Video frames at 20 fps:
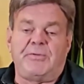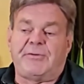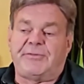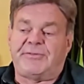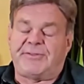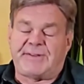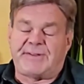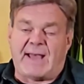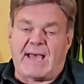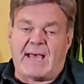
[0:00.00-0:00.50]
They'll
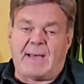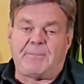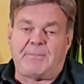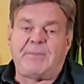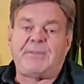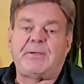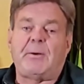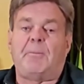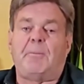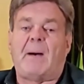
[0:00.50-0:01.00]

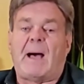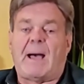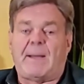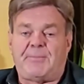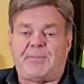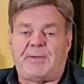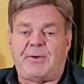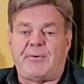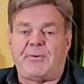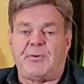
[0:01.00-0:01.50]
stop, they'll
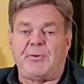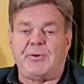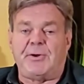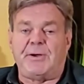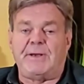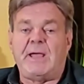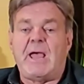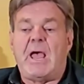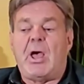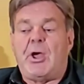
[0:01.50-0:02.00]
pop their
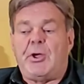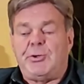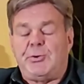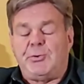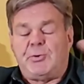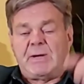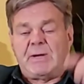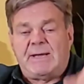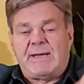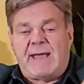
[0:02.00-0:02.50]
hood,
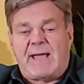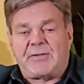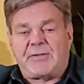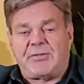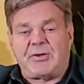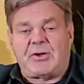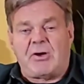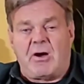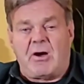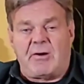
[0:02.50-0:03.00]
you
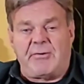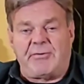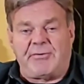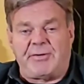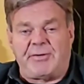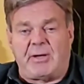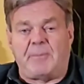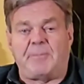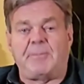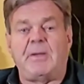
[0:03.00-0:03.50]
connect the
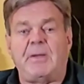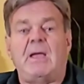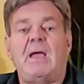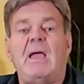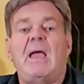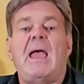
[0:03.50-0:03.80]
cars up,